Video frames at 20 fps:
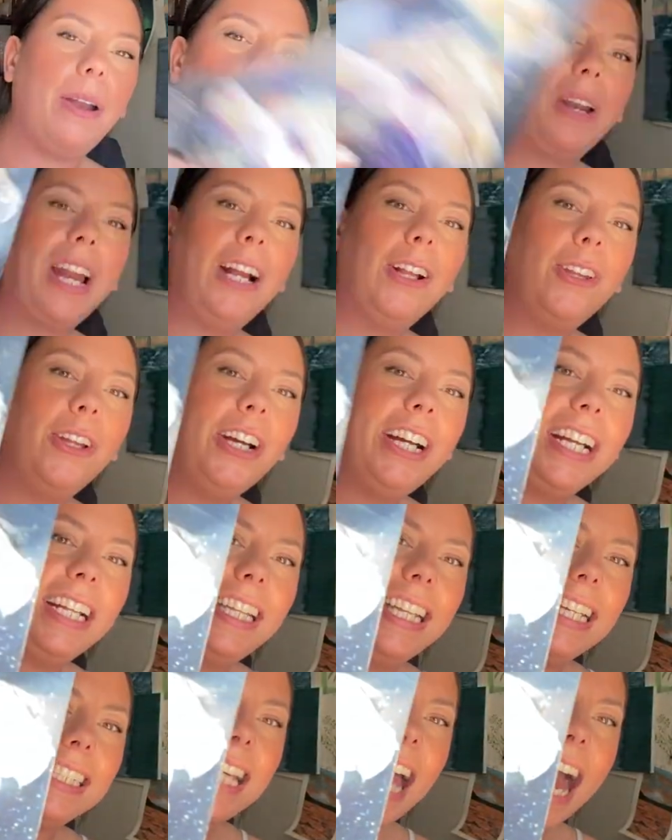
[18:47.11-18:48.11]
And when I look at
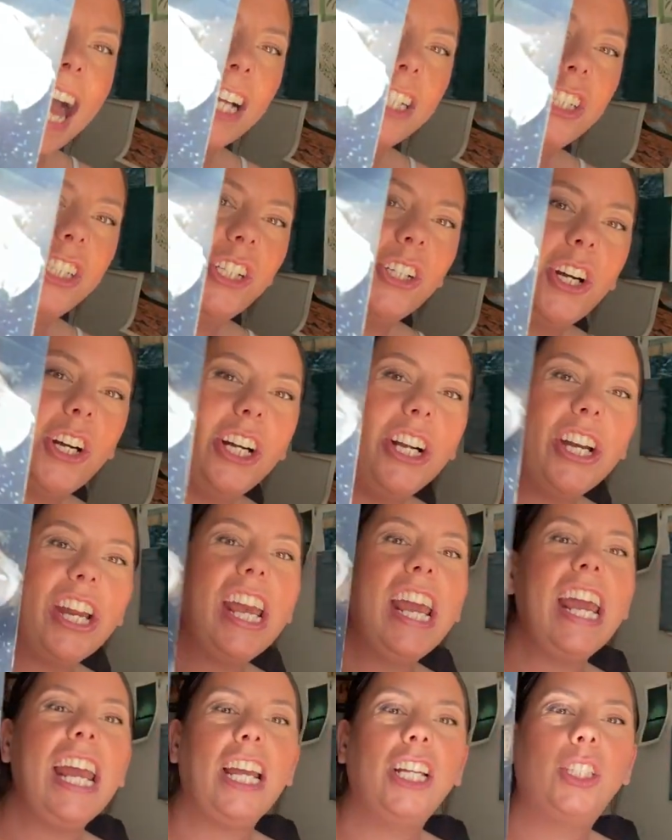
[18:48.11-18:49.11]
this action card,
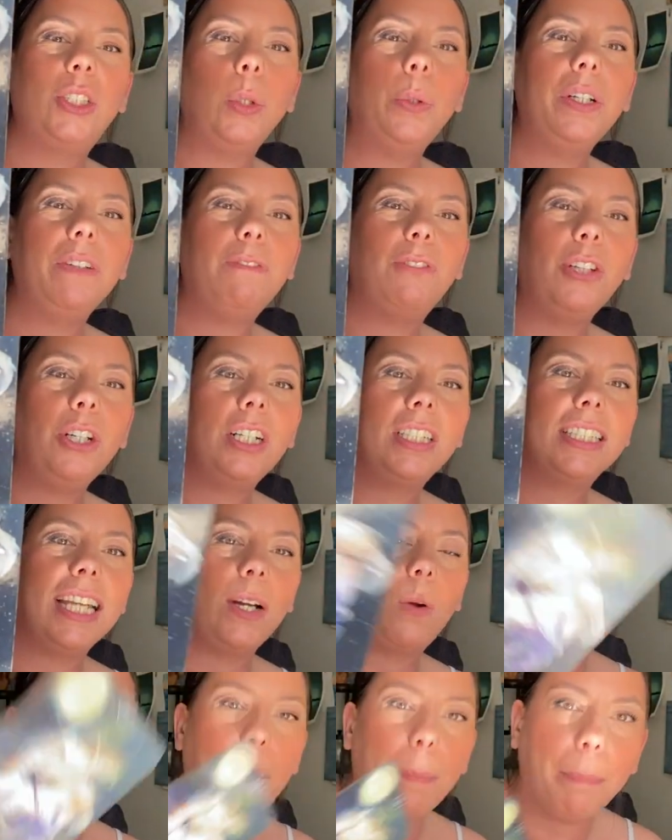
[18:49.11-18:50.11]
it sort of looks
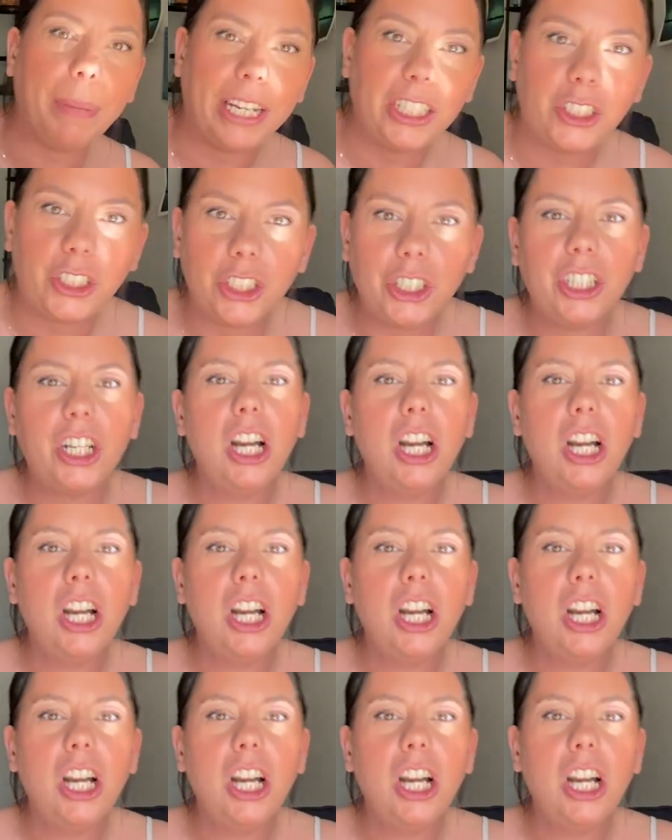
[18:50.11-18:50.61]
like when a pitcher